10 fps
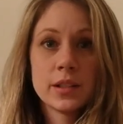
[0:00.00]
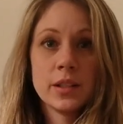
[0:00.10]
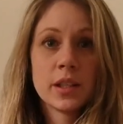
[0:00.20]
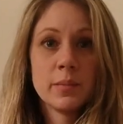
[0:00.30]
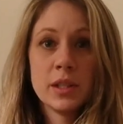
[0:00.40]
Are
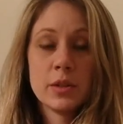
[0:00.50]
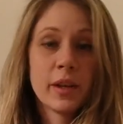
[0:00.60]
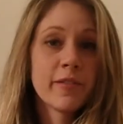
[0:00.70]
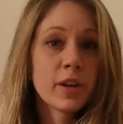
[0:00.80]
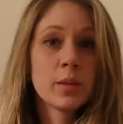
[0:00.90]
you going to be
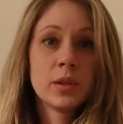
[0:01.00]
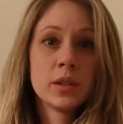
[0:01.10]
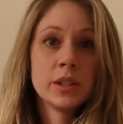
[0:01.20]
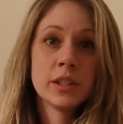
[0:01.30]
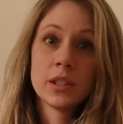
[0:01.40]
doing verbal?
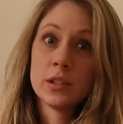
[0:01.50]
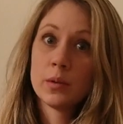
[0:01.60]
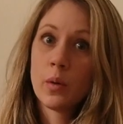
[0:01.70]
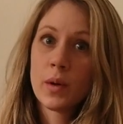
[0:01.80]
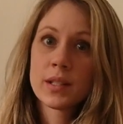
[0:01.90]
Are you going to
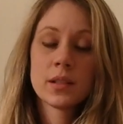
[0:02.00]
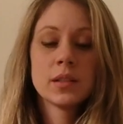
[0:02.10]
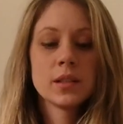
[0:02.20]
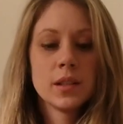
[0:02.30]
do a whistle?